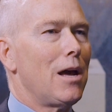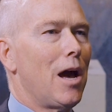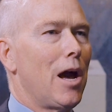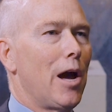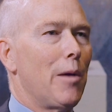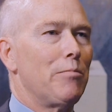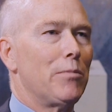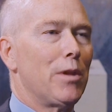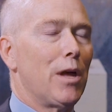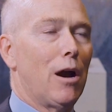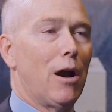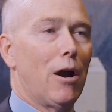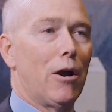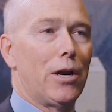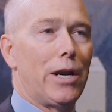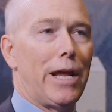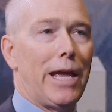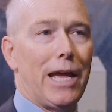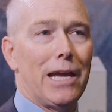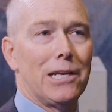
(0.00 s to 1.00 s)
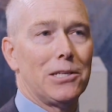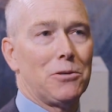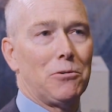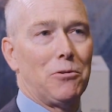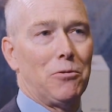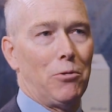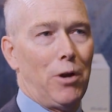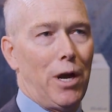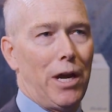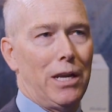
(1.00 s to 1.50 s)
Um, our
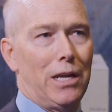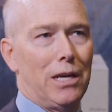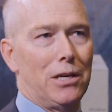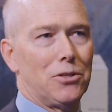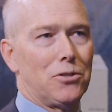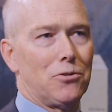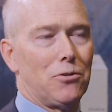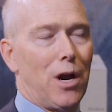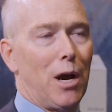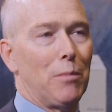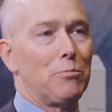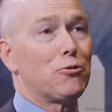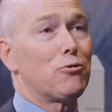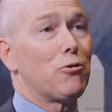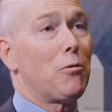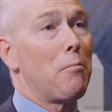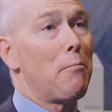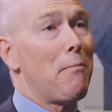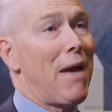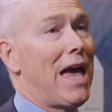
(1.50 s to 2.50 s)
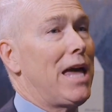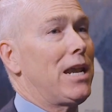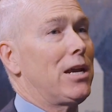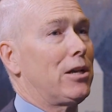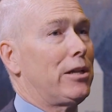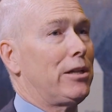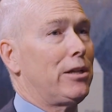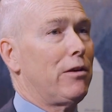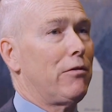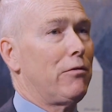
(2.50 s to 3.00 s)
enhancement rate has dropped
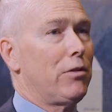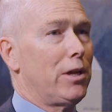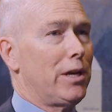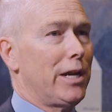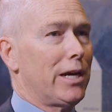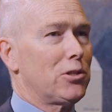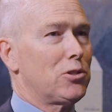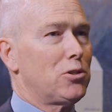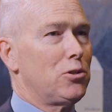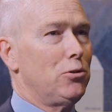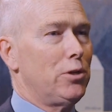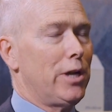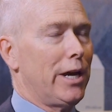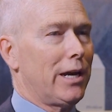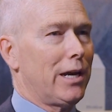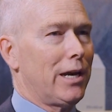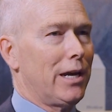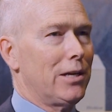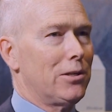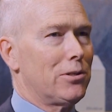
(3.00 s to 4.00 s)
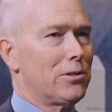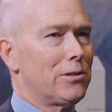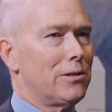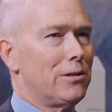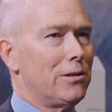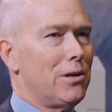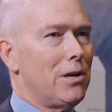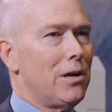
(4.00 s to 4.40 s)
dramatically over the next two decades.